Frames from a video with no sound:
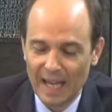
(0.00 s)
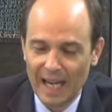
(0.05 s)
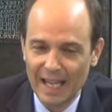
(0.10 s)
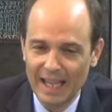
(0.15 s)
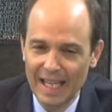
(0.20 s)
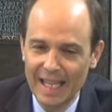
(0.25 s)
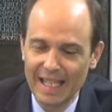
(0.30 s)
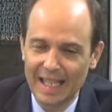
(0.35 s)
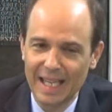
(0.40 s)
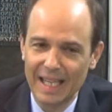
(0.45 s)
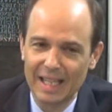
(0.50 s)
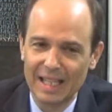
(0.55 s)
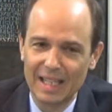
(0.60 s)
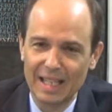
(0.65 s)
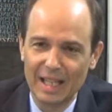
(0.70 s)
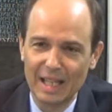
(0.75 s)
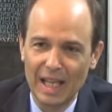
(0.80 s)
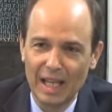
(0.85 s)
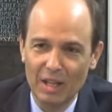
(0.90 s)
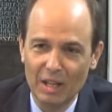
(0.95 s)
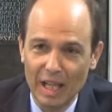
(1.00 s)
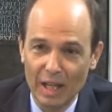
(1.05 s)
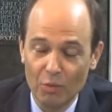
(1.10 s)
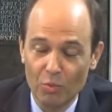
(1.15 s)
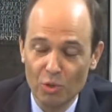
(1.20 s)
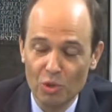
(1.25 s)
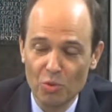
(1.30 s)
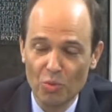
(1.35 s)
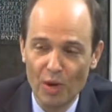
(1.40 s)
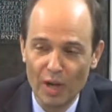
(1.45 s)
I think
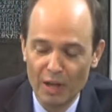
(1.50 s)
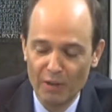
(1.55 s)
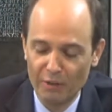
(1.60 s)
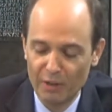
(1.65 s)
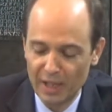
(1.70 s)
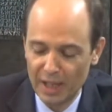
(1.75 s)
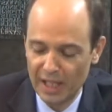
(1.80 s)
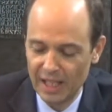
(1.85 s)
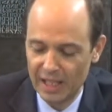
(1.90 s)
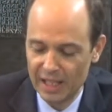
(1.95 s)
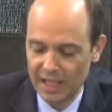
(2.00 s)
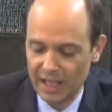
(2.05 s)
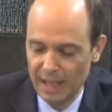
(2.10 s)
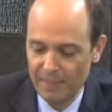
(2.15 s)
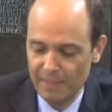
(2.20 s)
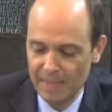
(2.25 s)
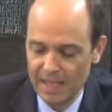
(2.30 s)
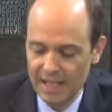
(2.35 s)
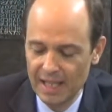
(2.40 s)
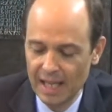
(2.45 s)
that was one of the statements,